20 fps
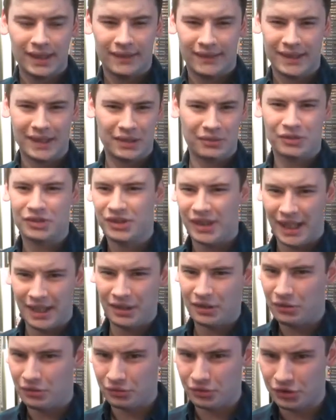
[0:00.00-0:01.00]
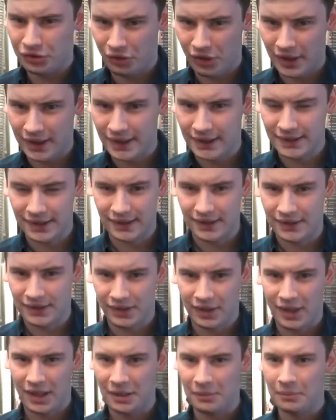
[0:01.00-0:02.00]
I think it was technical strikes at the
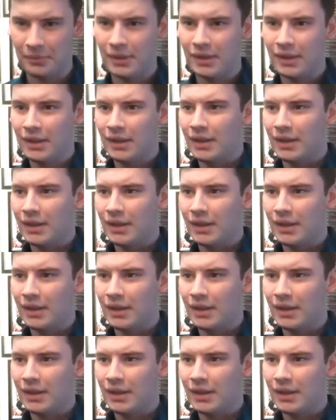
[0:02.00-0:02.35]
time,